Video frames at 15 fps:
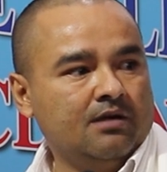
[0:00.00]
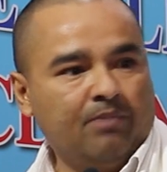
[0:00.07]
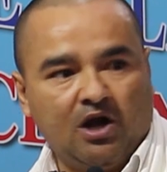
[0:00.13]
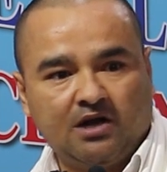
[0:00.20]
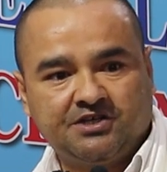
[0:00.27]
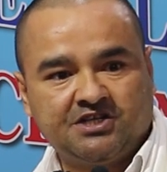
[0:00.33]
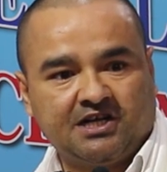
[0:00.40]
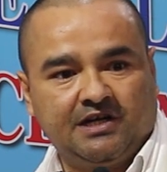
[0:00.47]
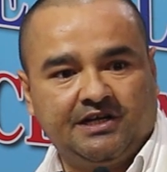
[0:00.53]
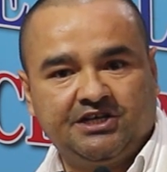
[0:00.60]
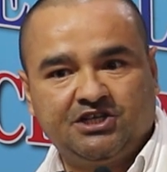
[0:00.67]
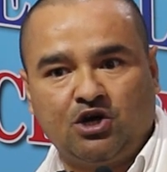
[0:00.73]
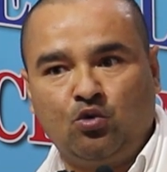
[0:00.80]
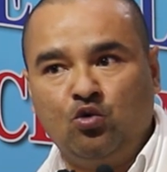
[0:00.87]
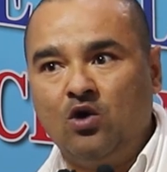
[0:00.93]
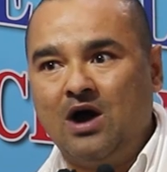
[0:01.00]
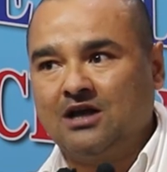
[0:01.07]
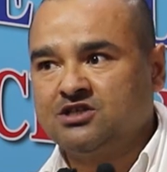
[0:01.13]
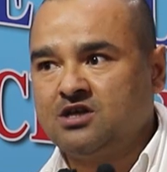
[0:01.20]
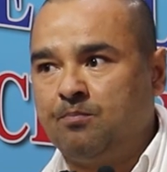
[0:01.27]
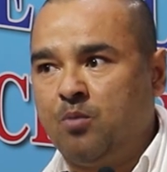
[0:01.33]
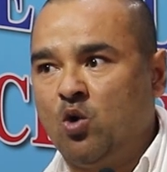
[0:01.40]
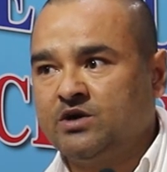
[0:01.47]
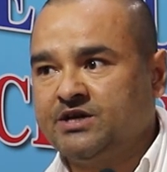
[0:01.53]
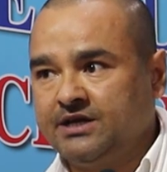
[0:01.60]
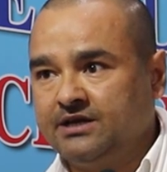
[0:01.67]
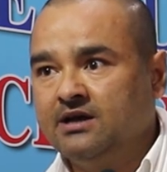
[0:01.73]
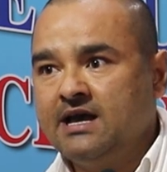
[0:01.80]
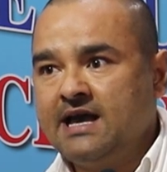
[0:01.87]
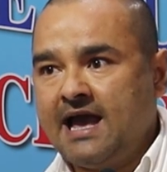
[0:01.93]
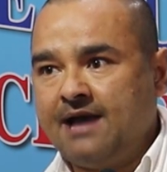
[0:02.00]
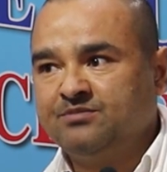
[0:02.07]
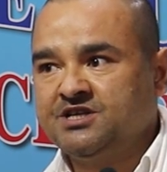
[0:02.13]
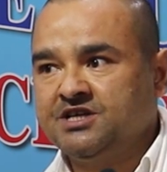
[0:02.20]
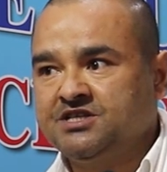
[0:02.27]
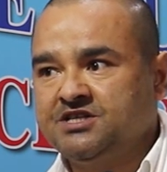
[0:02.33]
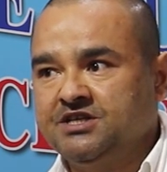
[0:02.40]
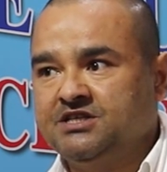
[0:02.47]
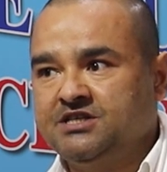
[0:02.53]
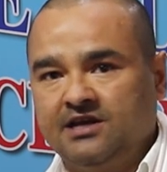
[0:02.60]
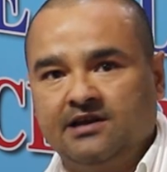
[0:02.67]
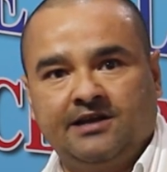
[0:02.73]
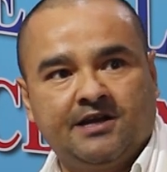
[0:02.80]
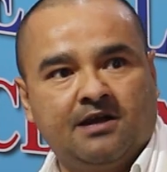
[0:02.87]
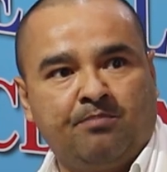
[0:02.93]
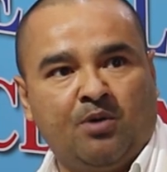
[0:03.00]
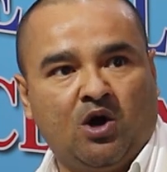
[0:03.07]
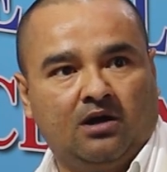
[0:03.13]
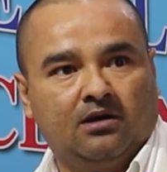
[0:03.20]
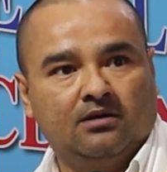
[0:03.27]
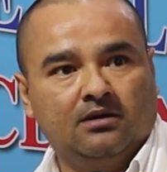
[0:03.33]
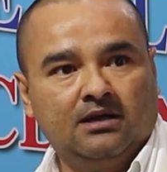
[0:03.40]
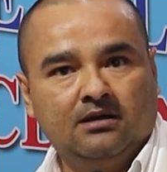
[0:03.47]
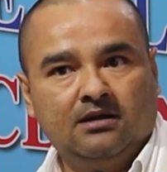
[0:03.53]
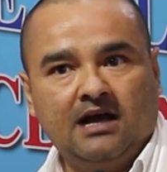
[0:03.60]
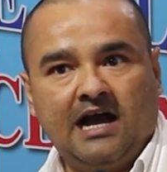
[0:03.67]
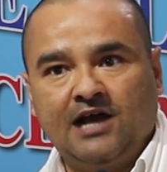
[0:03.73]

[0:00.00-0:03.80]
political leader who are supporting MCC deal in Nepal.